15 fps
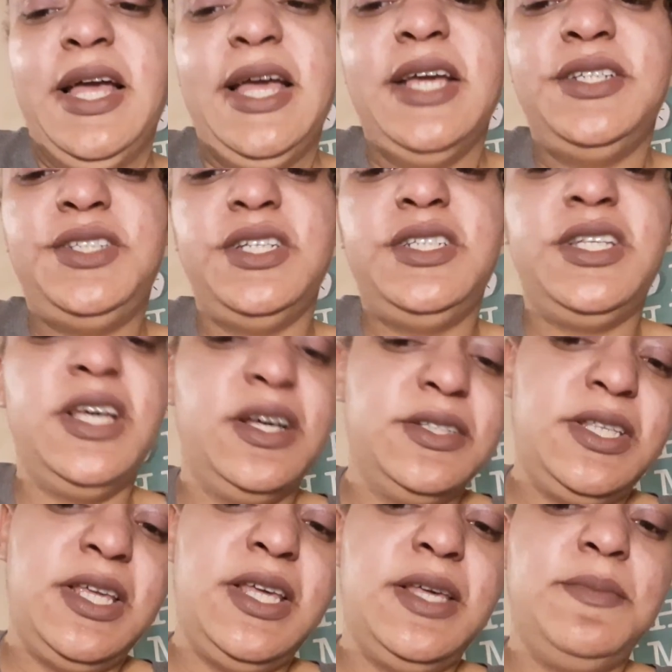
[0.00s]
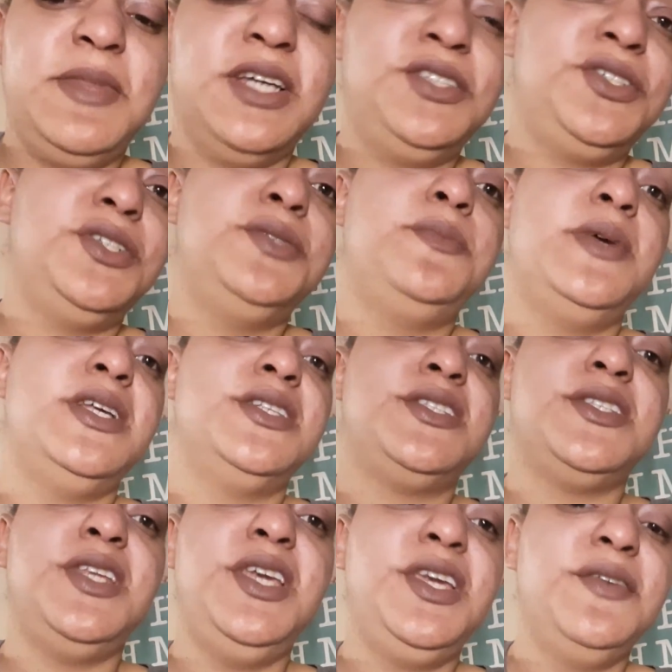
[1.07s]
And she tells him that she's been
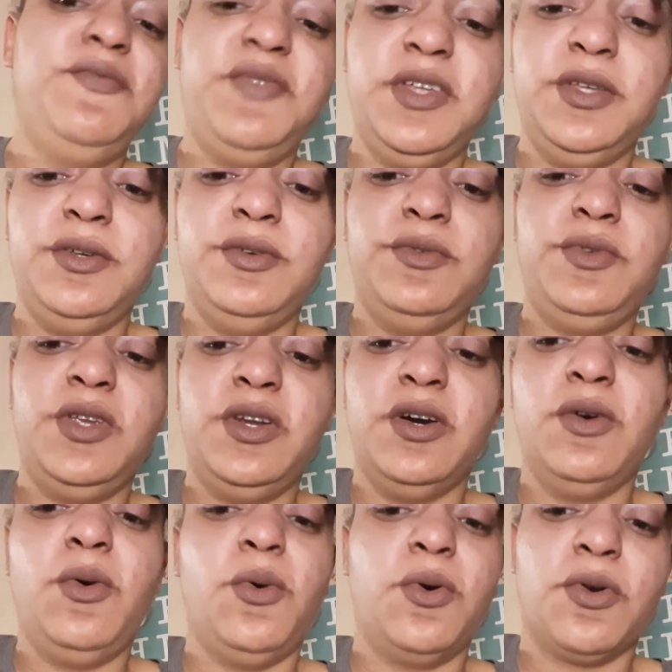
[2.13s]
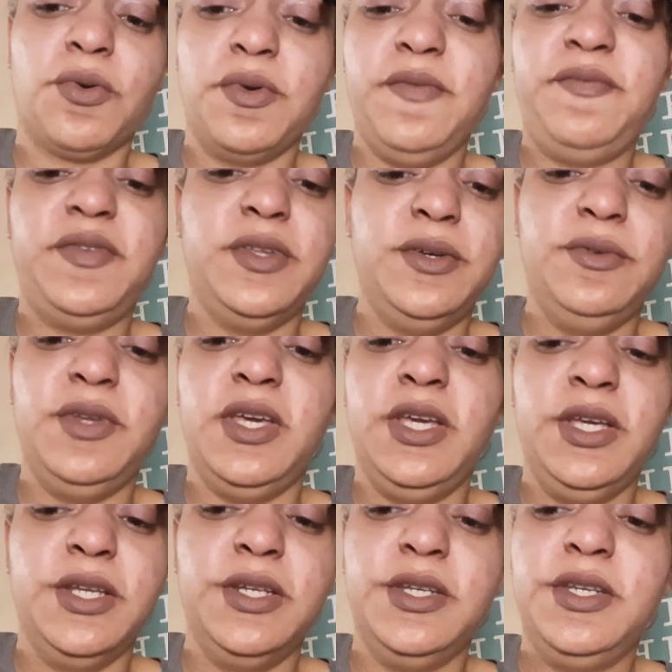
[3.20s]
sneaking food, ordering food,
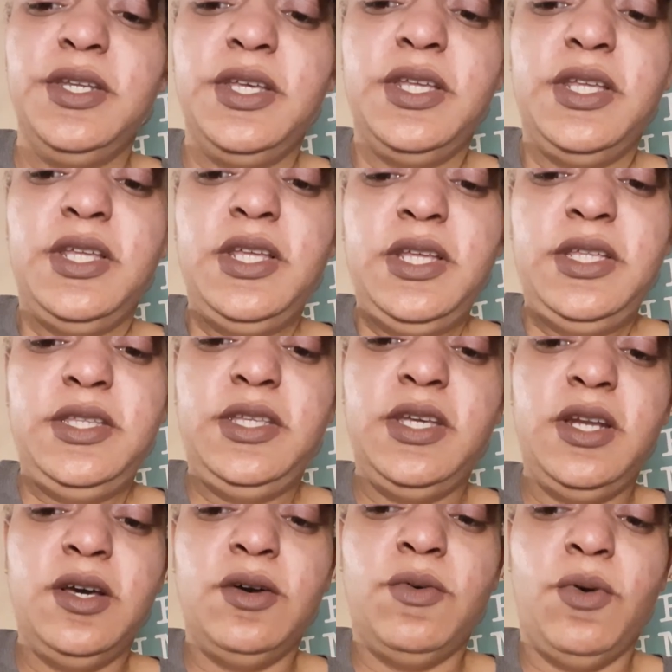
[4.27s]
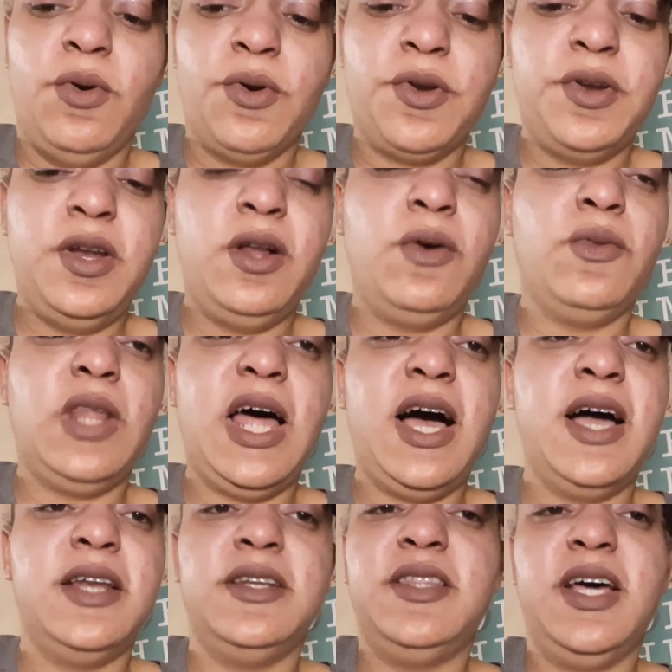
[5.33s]
eating, ordering
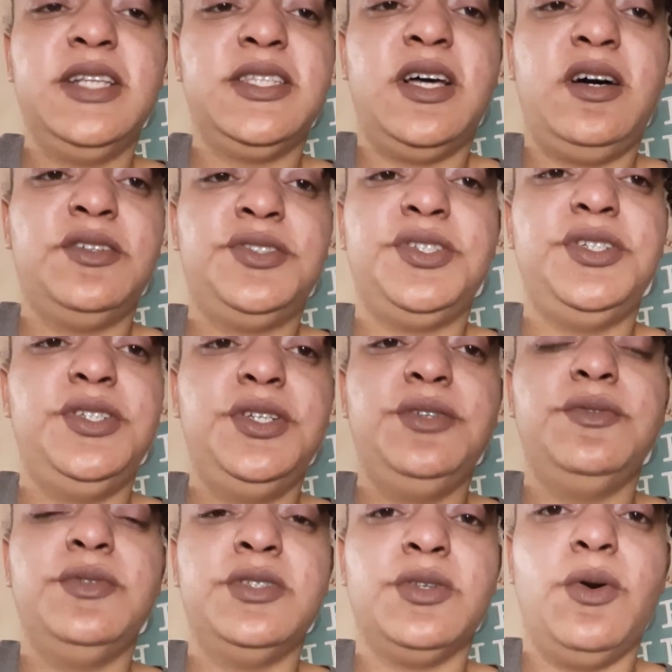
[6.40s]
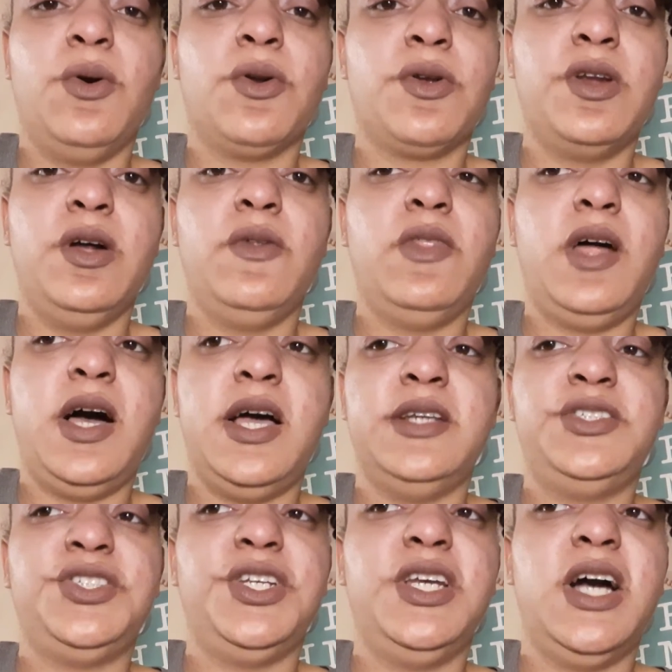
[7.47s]
online. That's all she do is order it
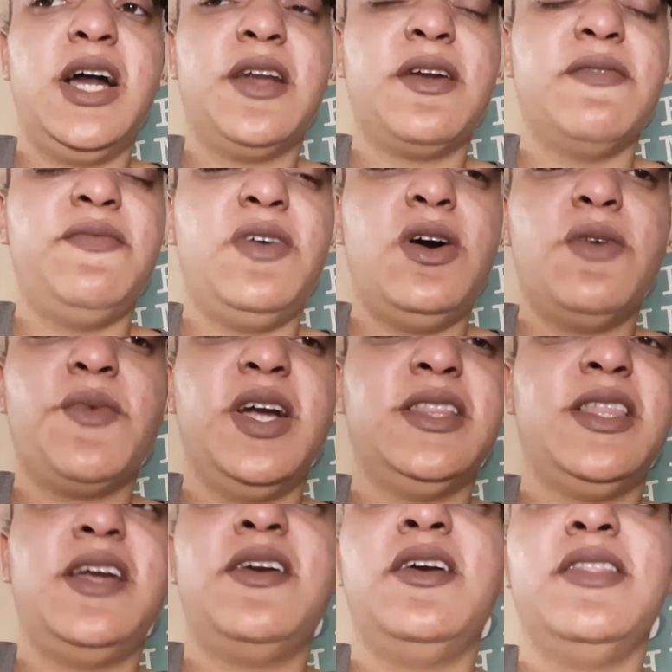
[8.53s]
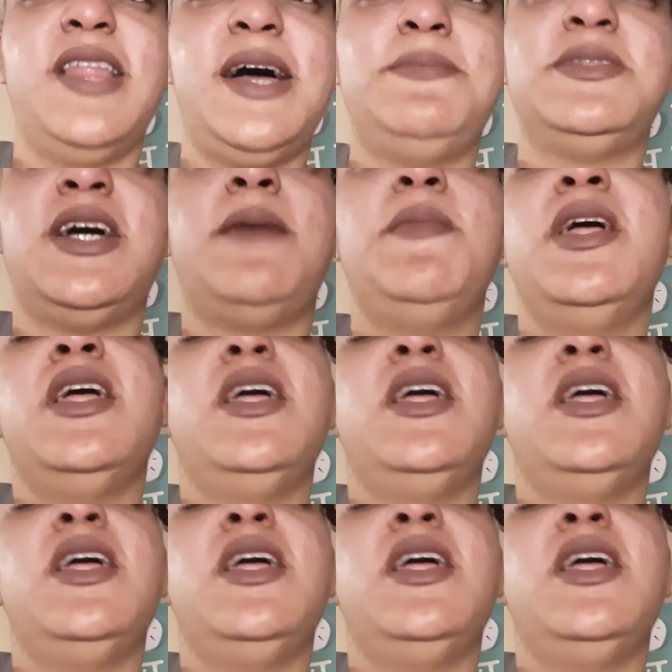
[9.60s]
online. She got her phone right there, her laptop.